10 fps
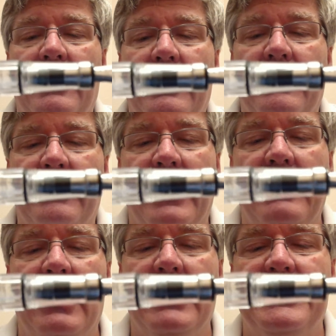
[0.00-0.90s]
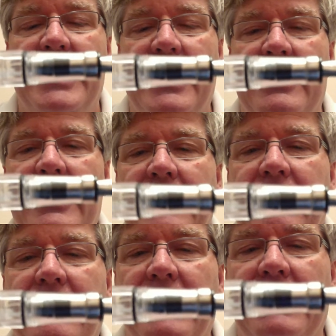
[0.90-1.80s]
So now you understand the
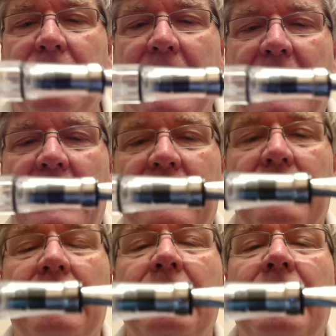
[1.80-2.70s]
filling mechanism.